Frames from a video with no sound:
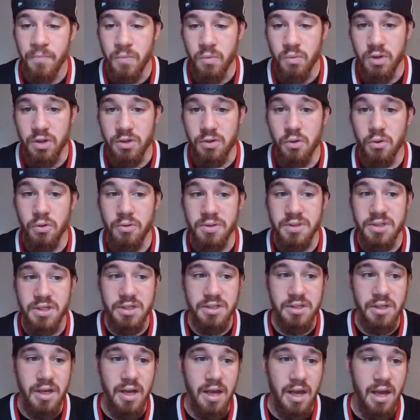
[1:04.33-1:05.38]
with a total of
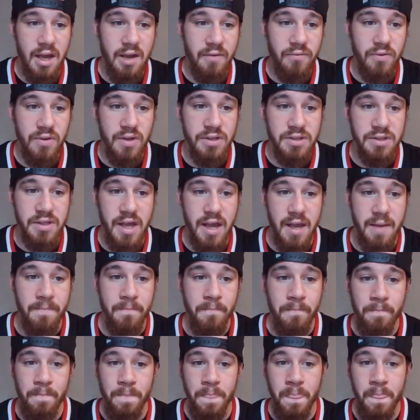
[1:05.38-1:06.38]
six and a half in this game.